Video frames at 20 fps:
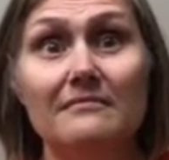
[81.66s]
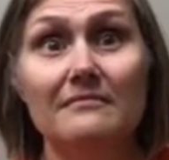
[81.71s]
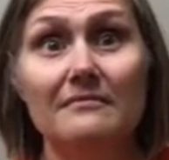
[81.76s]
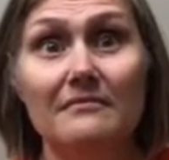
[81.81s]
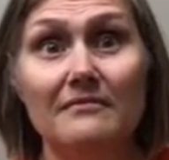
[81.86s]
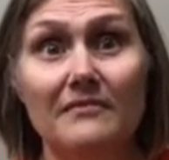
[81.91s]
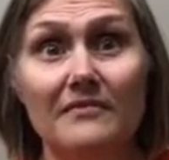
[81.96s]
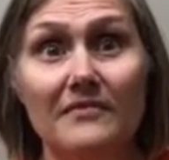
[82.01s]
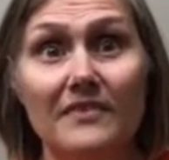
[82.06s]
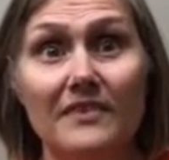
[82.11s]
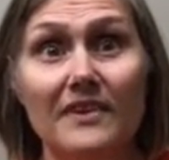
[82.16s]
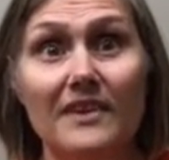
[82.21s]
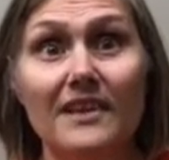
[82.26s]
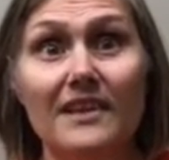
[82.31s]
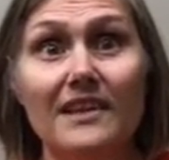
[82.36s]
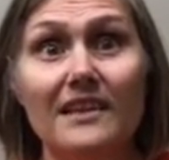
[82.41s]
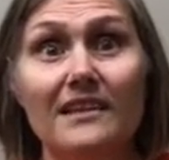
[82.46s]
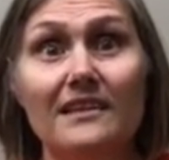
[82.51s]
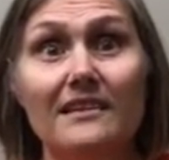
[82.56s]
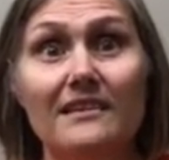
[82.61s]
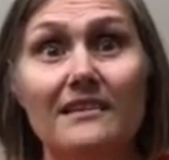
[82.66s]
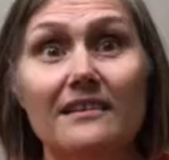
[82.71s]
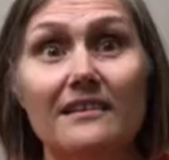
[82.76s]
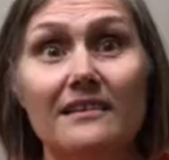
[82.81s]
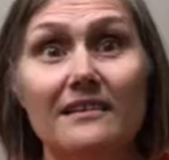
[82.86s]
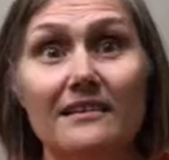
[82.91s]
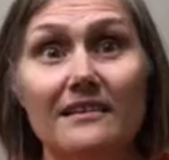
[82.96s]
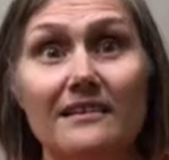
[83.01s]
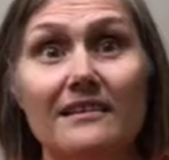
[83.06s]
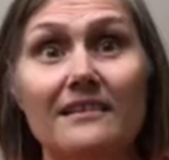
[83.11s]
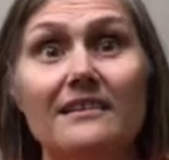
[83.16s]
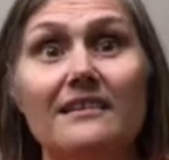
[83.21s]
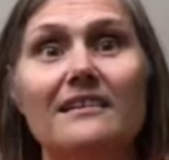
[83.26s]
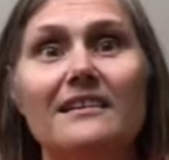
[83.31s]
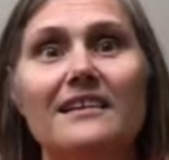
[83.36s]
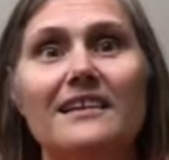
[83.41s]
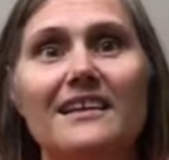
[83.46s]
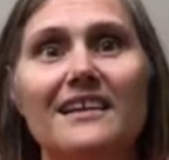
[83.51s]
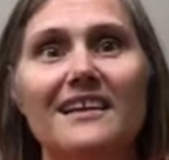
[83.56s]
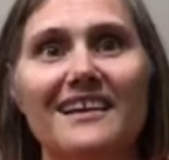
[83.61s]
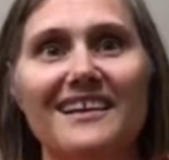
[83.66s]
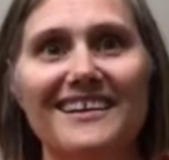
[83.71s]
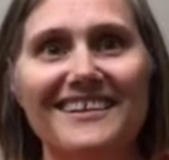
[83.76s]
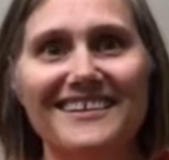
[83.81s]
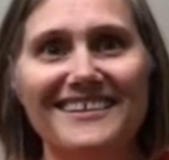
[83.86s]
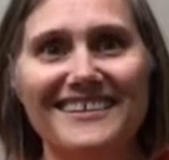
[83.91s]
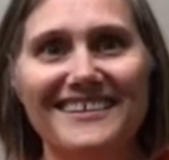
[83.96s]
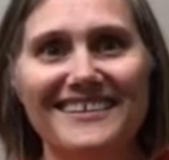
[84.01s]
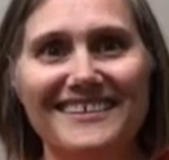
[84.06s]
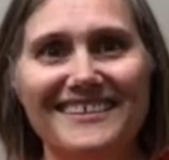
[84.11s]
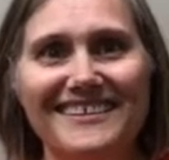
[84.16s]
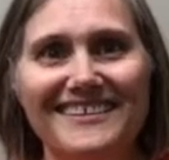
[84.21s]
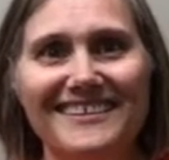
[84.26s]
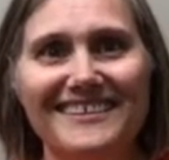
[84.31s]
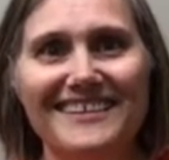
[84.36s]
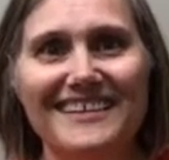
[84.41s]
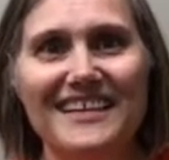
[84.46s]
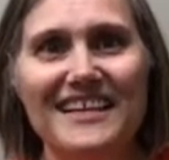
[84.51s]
That's why you couldn't walk. Anyway, what did you do?